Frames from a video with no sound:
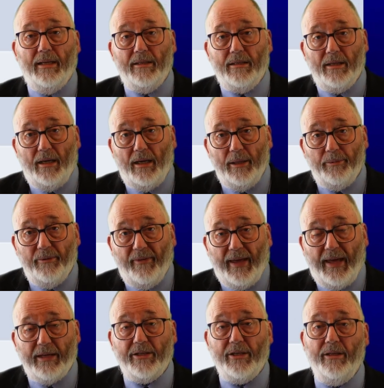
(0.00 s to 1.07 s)
type of
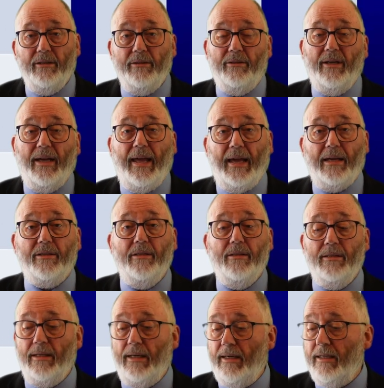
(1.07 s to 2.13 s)
action or
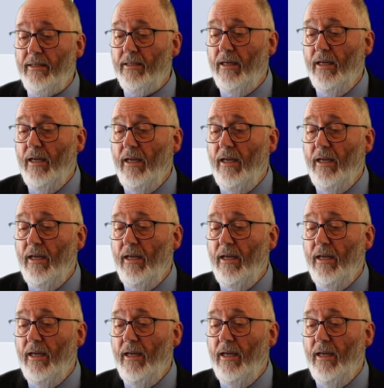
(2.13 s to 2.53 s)
actions art,